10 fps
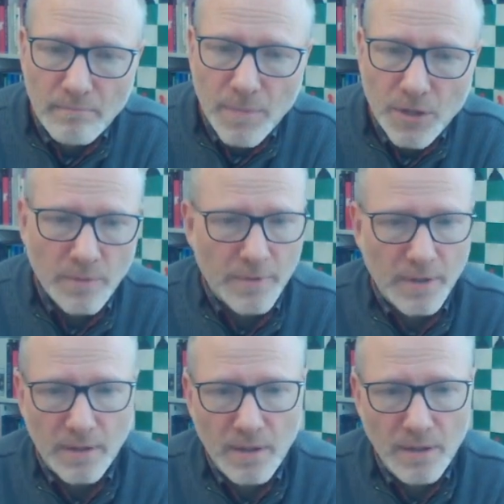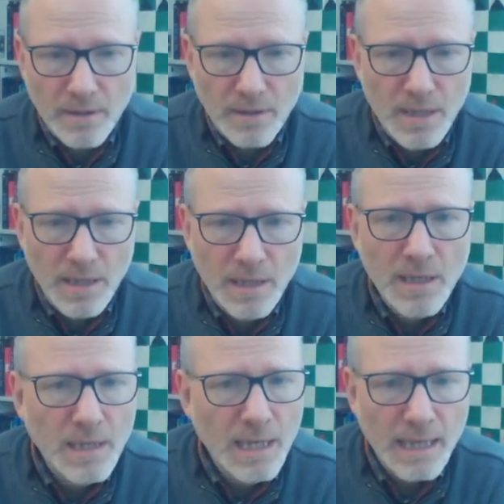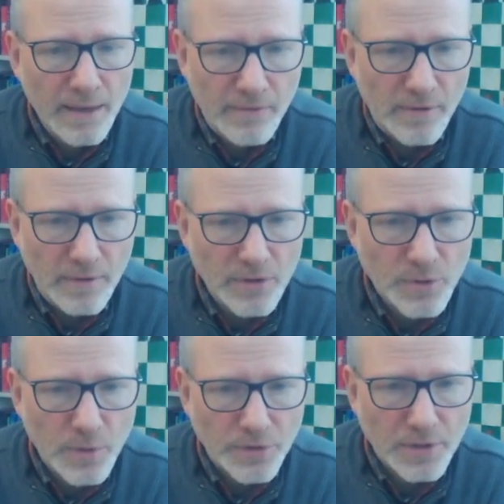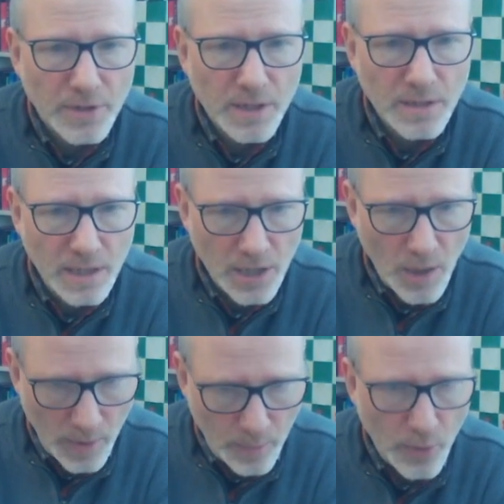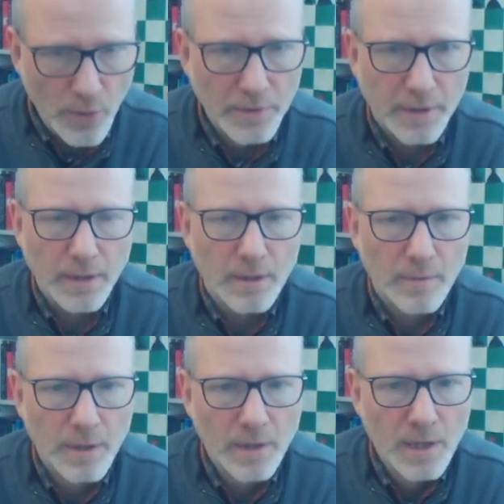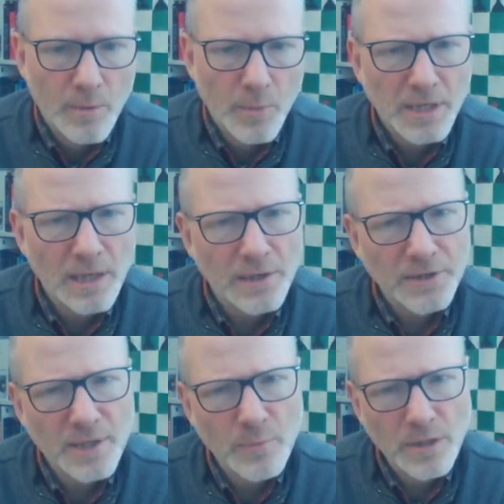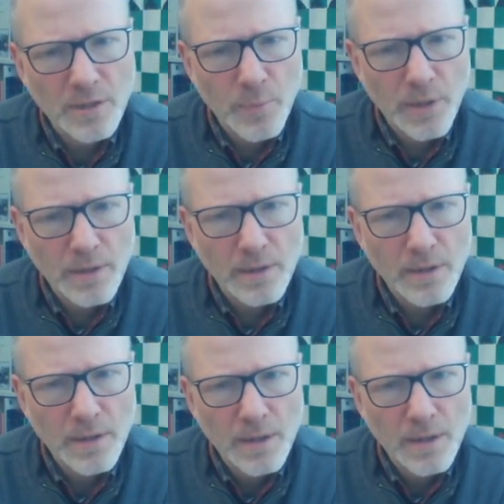something, yeah? He did have a small success. He's up a pawn here, but he lost the bishop pair.